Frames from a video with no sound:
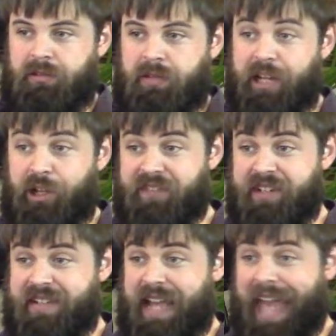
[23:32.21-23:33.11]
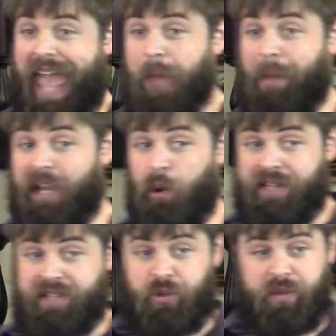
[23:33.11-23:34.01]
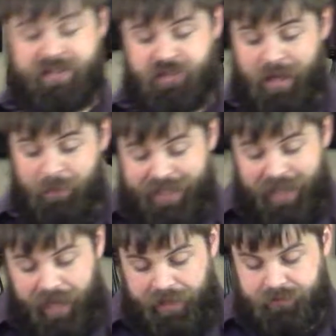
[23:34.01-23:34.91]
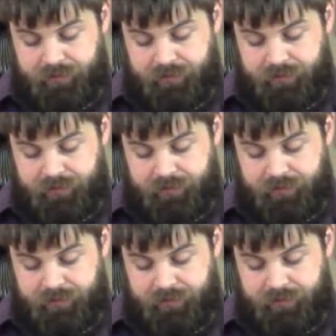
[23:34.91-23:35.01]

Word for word: and you have to decide, am I going to do this or am I not?